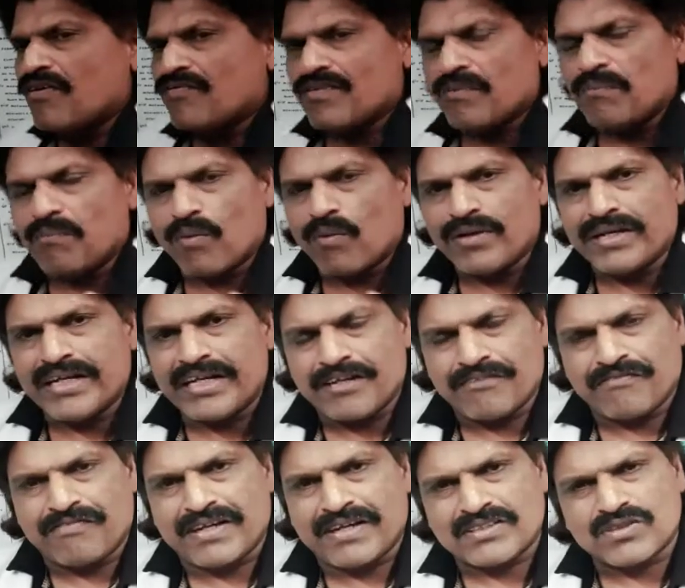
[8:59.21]
of the bony
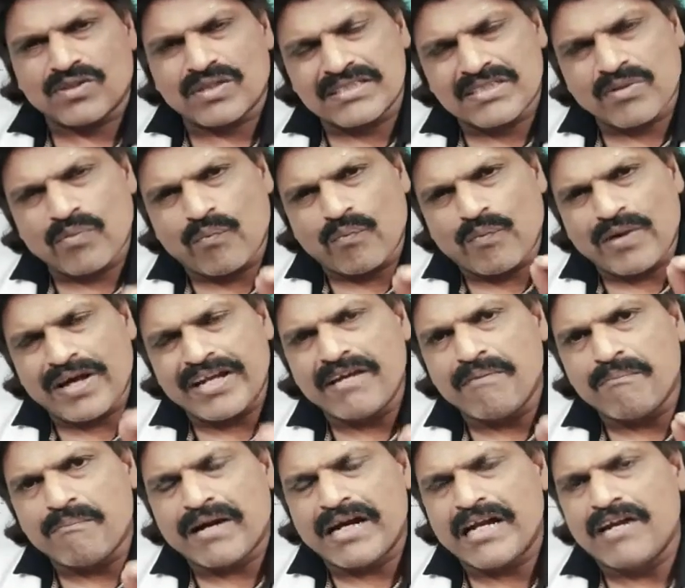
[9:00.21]
defect. So it's a very
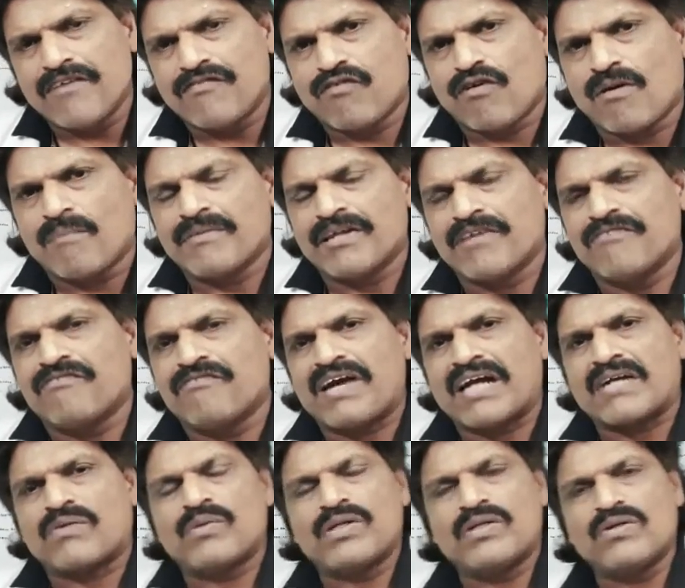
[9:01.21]
mild form. In
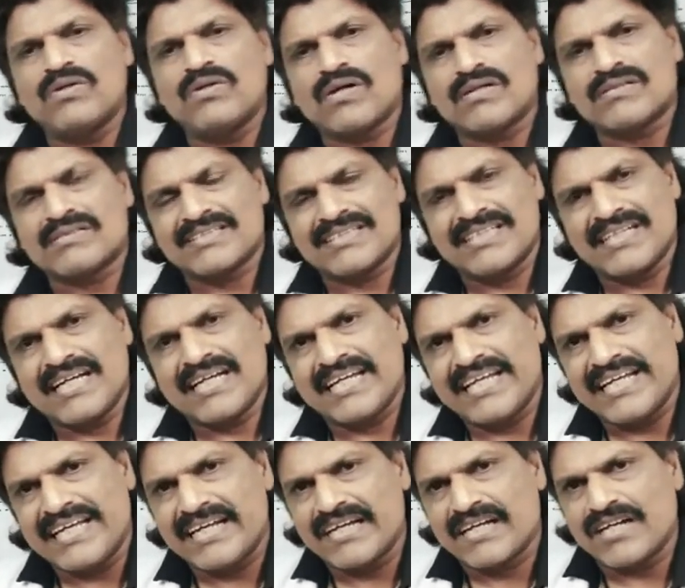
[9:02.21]
fact, we do not see
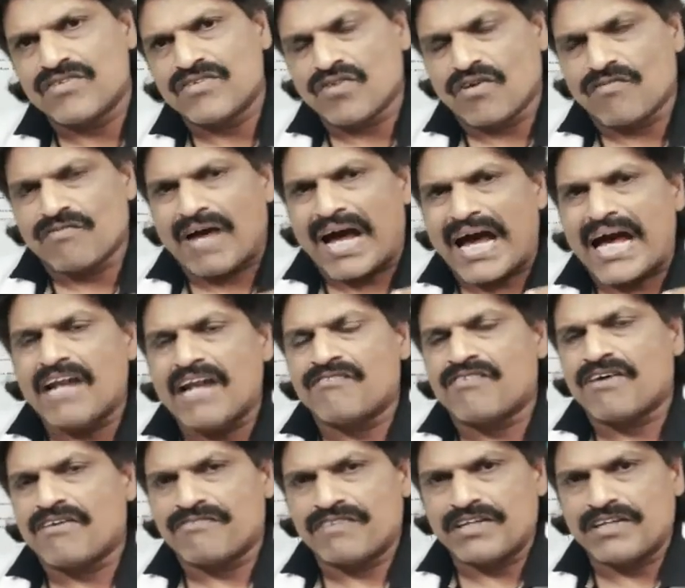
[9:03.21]
an increase of alpha